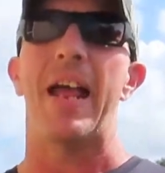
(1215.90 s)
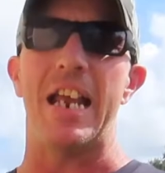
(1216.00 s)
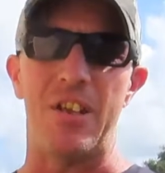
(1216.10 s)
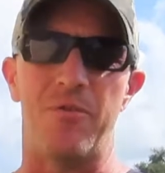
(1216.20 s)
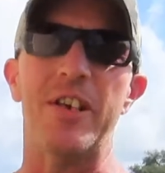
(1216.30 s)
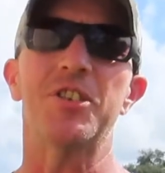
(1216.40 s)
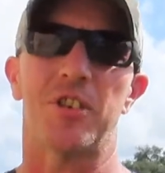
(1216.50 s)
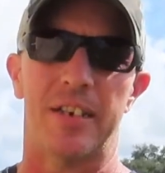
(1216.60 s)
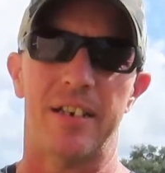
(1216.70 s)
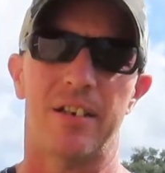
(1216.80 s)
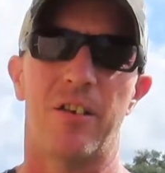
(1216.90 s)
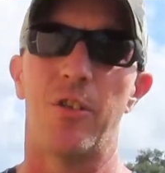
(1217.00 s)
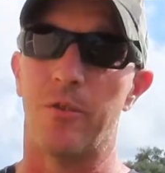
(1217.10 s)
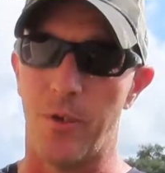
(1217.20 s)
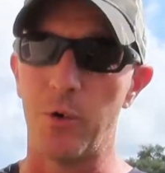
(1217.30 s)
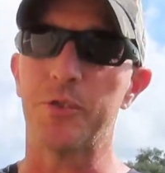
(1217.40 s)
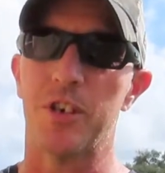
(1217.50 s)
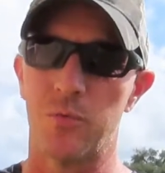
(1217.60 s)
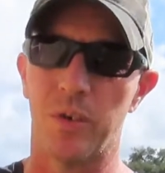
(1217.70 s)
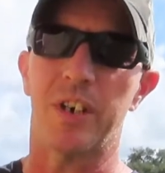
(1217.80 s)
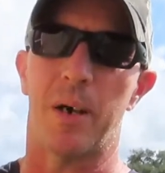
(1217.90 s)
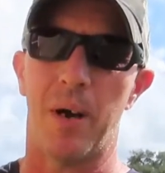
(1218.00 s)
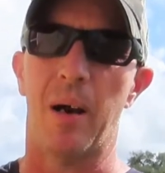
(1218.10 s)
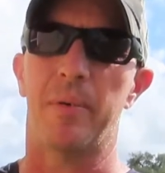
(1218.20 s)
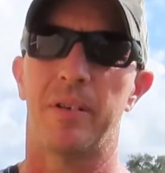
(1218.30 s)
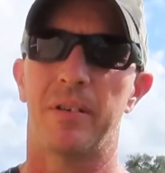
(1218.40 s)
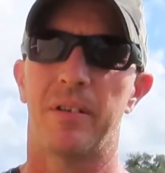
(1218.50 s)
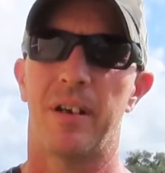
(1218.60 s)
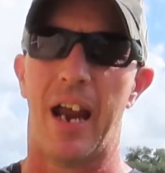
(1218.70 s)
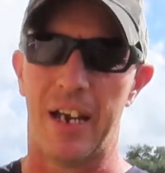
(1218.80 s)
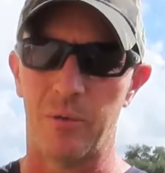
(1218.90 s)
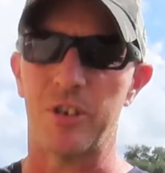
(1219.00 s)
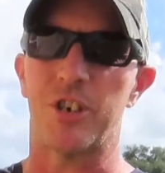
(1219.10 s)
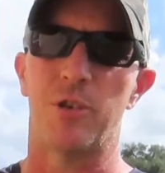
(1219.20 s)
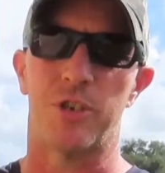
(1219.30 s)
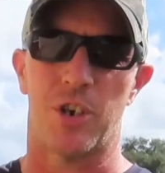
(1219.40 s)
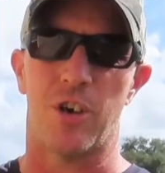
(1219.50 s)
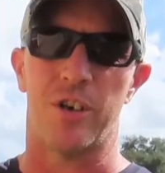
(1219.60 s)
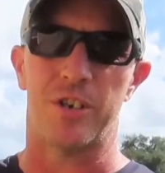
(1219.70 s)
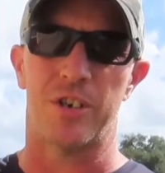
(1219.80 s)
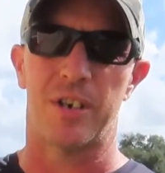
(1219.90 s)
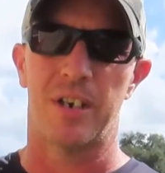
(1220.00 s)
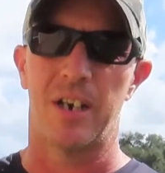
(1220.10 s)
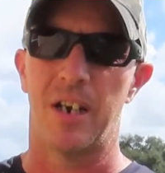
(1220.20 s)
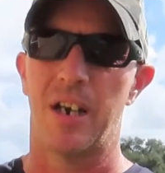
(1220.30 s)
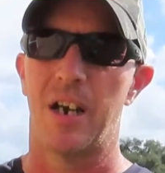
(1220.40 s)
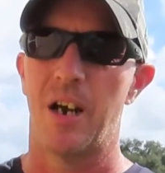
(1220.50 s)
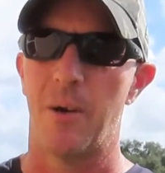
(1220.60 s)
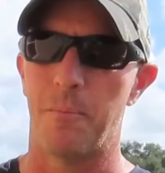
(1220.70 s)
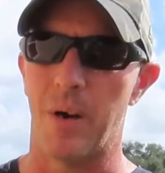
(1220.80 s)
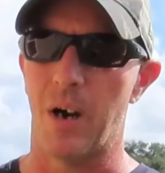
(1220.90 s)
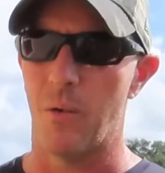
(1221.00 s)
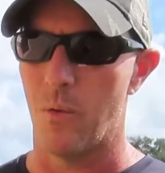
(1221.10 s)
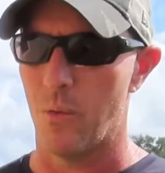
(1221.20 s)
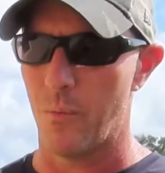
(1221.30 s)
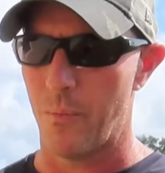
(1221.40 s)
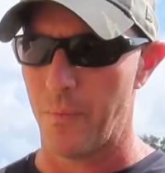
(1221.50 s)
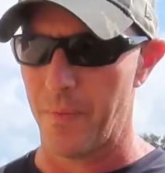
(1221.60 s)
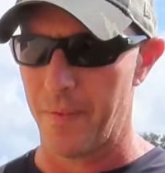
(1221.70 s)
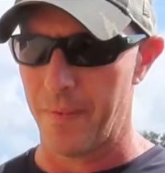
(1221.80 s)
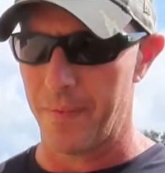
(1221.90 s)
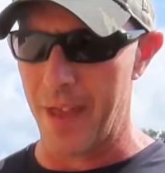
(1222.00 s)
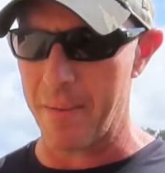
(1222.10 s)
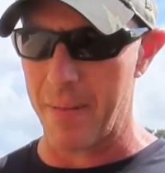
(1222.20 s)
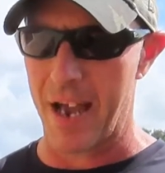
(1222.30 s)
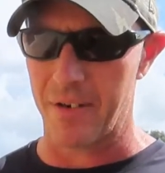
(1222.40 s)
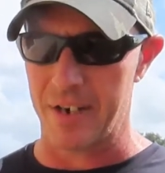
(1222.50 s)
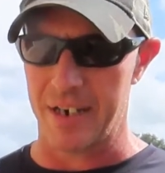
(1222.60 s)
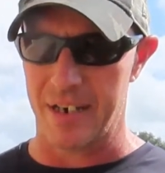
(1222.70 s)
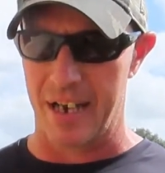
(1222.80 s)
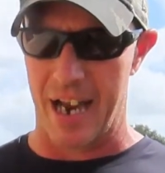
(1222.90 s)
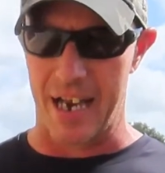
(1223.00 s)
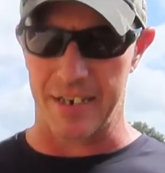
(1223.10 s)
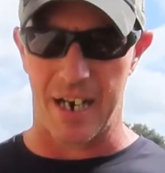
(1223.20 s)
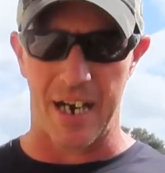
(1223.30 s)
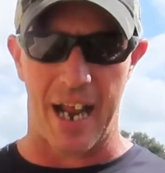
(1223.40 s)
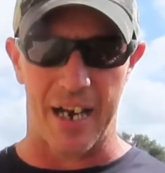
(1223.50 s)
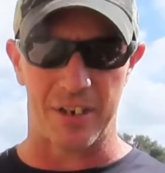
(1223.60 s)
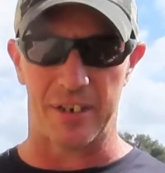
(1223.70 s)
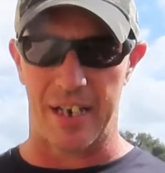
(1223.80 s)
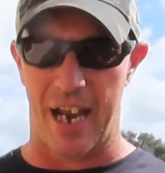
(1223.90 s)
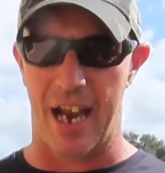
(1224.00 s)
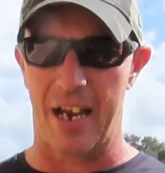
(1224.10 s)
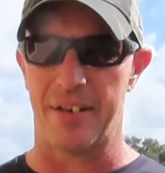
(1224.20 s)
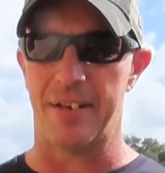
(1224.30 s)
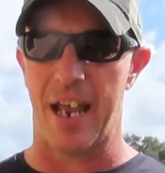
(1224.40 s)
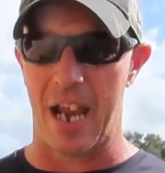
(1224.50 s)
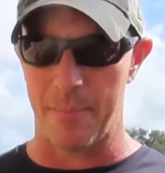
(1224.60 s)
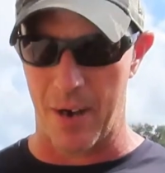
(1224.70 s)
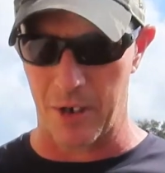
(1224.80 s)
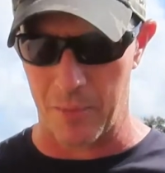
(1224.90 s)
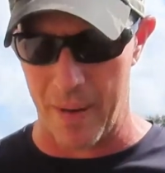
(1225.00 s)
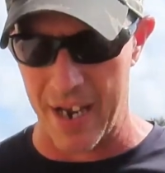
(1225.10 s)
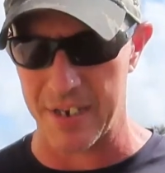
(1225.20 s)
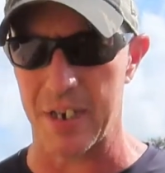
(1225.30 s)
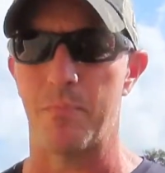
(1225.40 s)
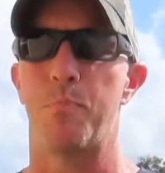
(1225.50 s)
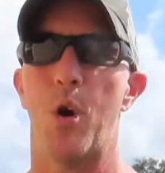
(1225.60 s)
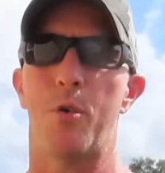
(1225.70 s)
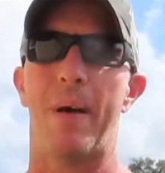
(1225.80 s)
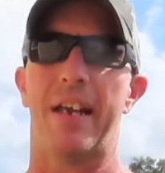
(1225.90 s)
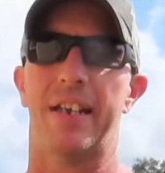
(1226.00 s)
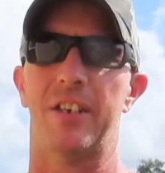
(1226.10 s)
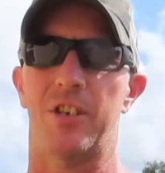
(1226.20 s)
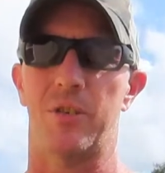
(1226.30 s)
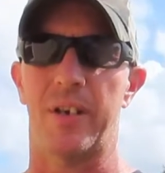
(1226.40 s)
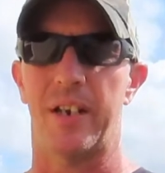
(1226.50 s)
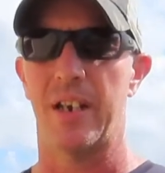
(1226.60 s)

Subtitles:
eventually the voltage would come up and it would show charged. But that battery has not actually had the amp hour capacity put back into it.